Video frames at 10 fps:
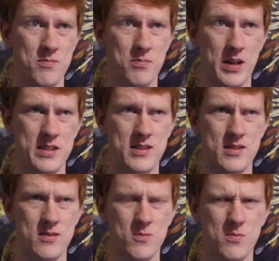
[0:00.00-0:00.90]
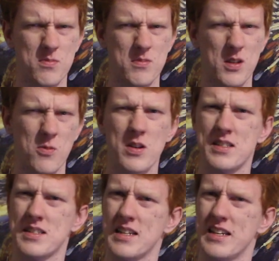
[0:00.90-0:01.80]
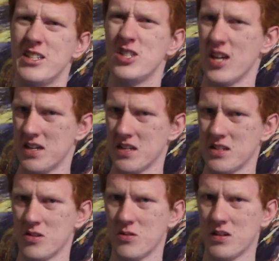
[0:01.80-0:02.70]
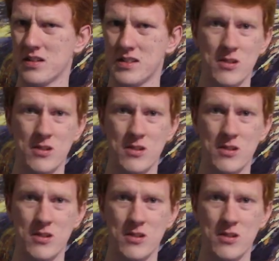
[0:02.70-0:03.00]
but there wasn't an agenda to it.